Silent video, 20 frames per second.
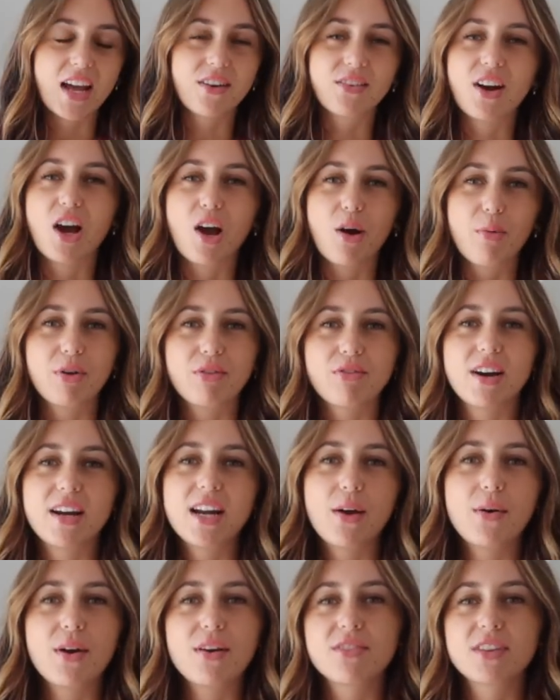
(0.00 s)
I don't know, but right
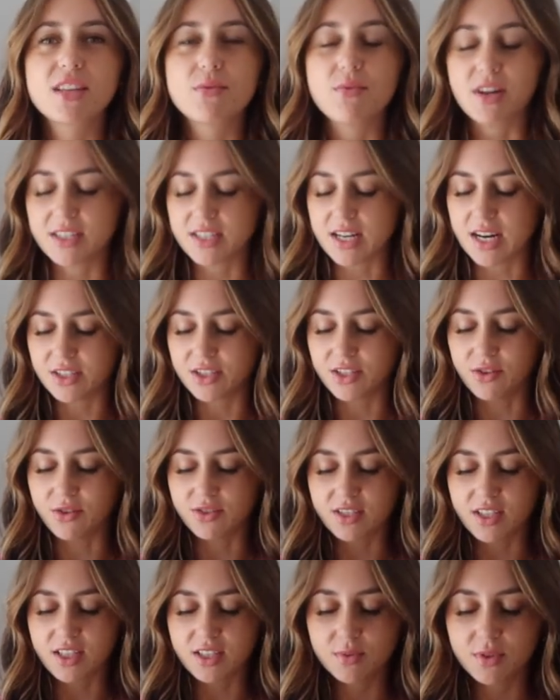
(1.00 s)
now I really want
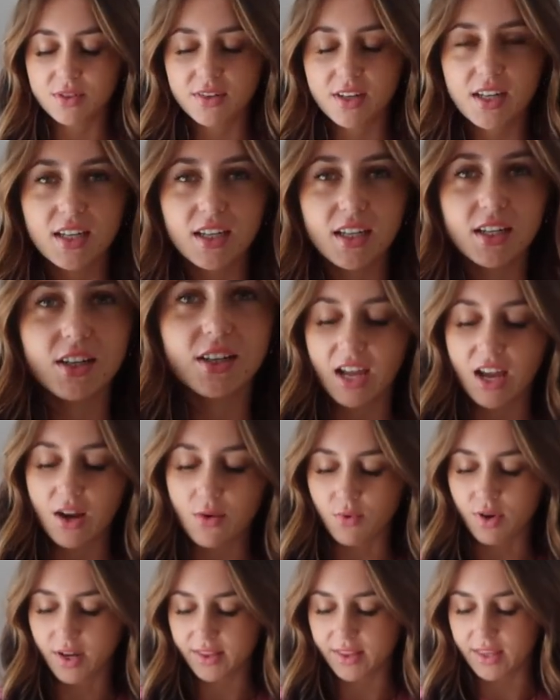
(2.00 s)
tattoos this one right here. I
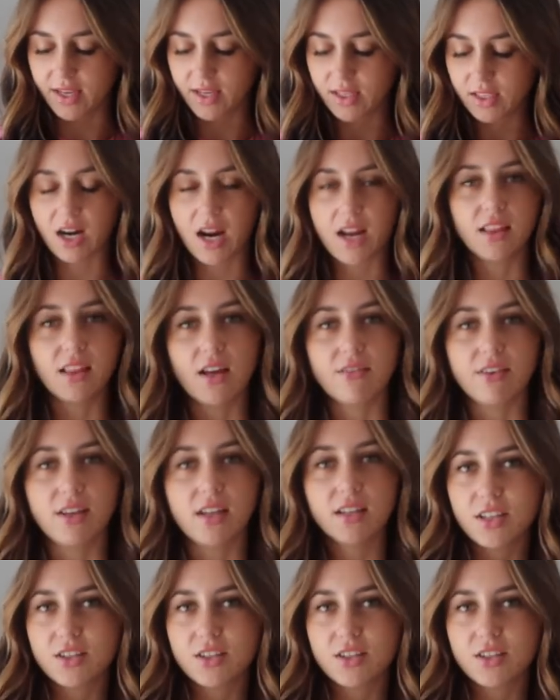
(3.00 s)
want this. I love it.